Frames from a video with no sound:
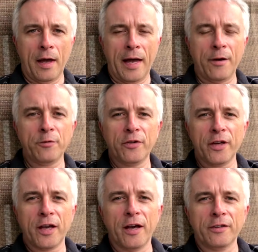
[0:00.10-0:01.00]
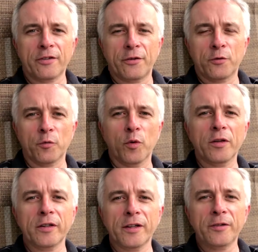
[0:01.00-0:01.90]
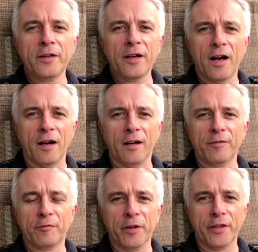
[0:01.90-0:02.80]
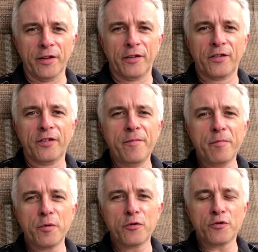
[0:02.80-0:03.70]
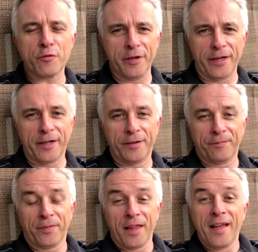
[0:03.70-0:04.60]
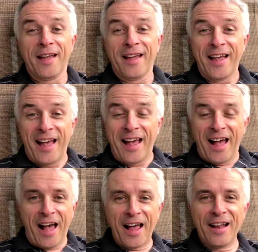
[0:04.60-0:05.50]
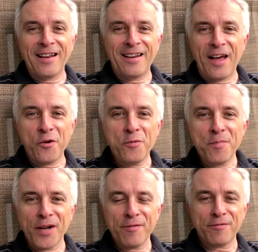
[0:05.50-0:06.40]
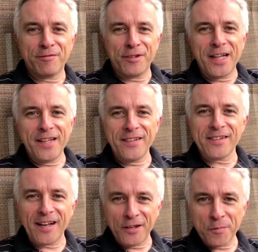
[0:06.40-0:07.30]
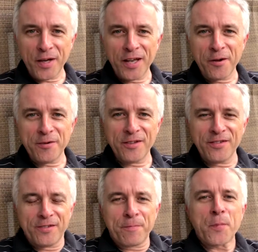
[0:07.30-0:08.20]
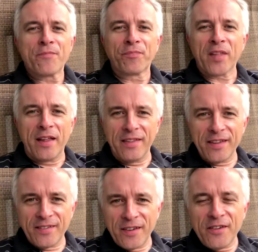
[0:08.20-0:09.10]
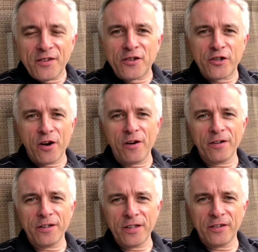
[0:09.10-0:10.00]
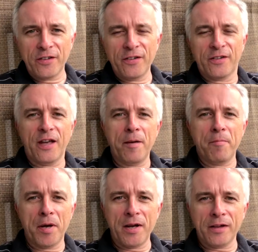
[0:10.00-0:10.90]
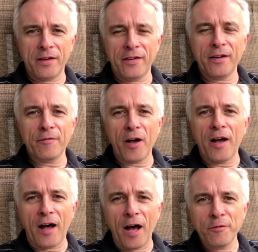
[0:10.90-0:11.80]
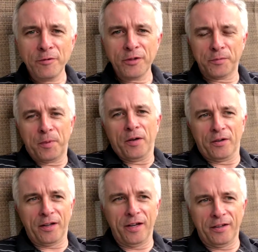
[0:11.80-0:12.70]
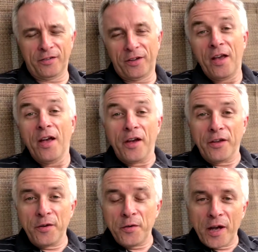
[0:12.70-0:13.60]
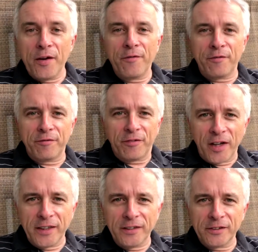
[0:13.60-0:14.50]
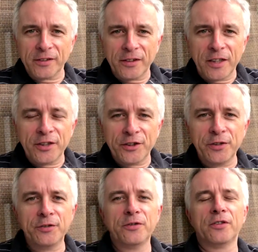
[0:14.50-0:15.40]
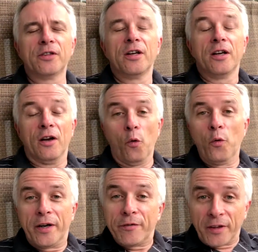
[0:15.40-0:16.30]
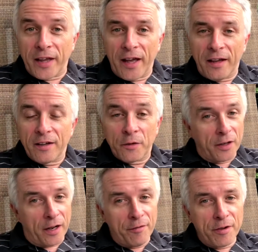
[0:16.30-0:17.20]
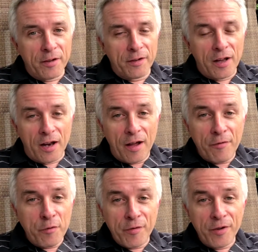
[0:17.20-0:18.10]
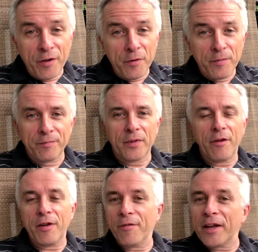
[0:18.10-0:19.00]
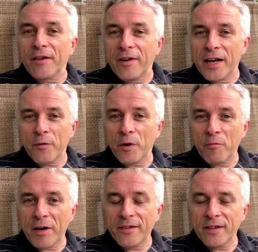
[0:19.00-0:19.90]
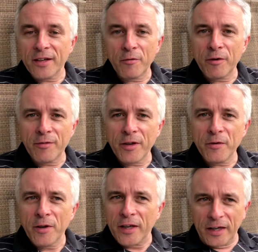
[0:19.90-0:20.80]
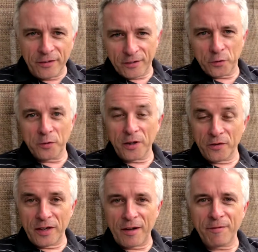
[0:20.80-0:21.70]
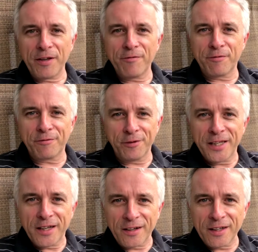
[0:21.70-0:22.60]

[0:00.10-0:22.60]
how to cut your workload in half with this simple trick. Hello my friends, hello my owners. This is John, this is the Marketing for Owners podcast. You can find us on iTunes, or and if you're there, love a review. Have you ever given anyone waiting a review? You listen to all those lovely free